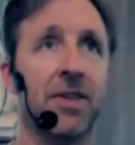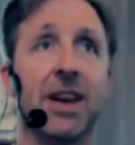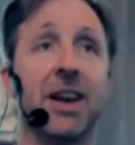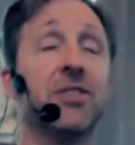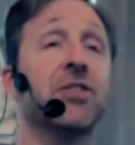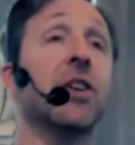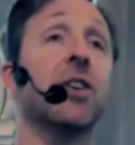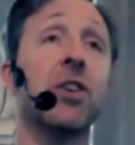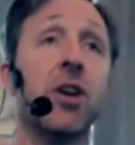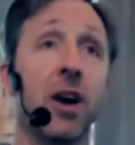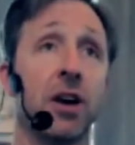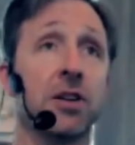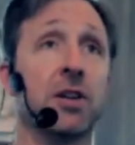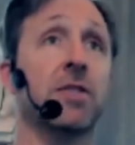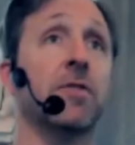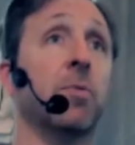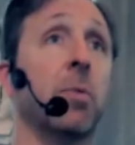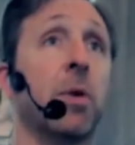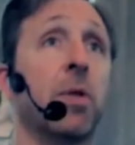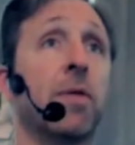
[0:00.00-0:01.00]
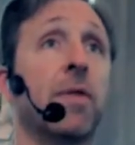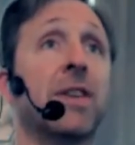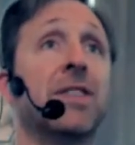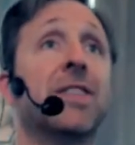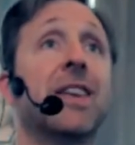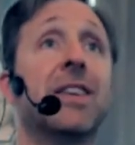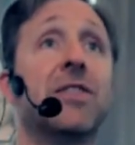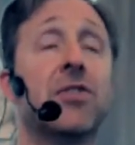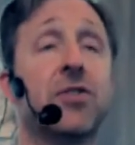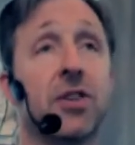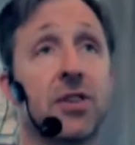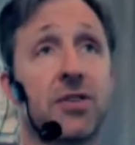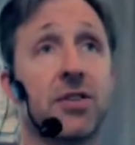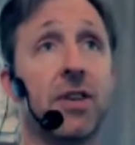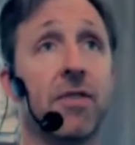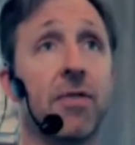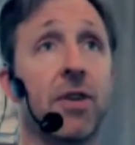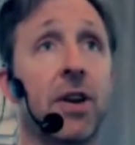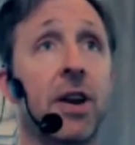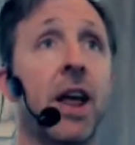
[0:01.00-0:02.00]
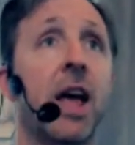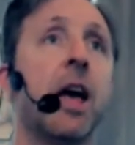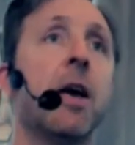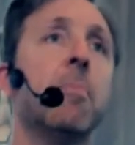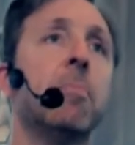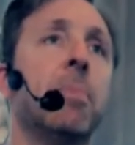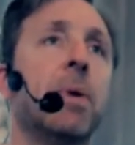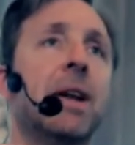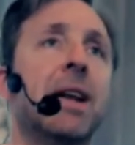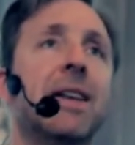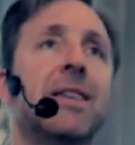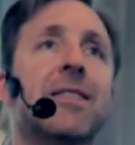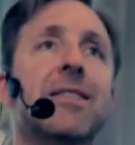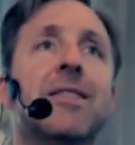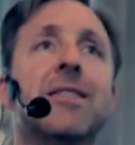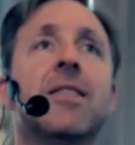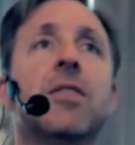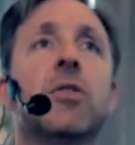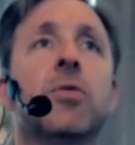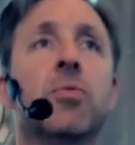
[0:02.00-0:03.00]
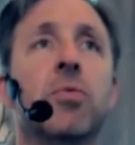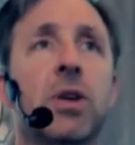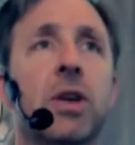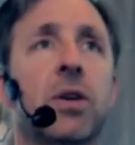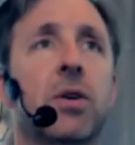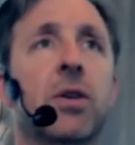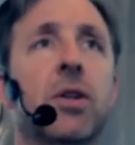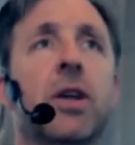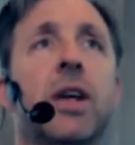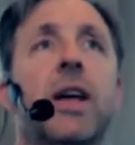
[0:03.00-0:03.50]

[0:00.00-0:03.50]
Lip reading: And it's unconscious for both of us. It's just different, but it's still real.